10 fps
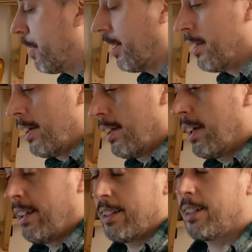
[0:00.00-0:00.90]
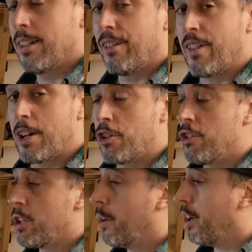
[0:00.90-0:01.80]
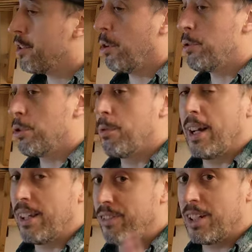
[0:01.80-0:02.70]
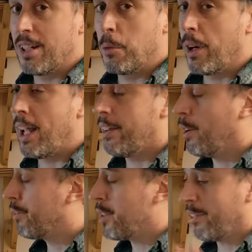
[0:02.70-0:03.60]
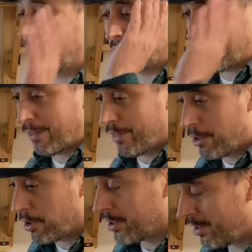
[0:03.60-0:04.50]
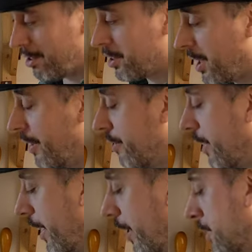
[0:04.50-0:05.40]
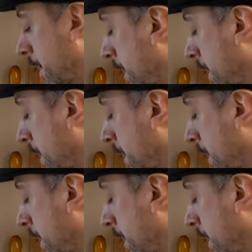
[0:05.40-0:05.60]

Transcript: But this isn't a fashion show, and I told you already, if you didn't want to hear the off-topic stuff, then just cut the video.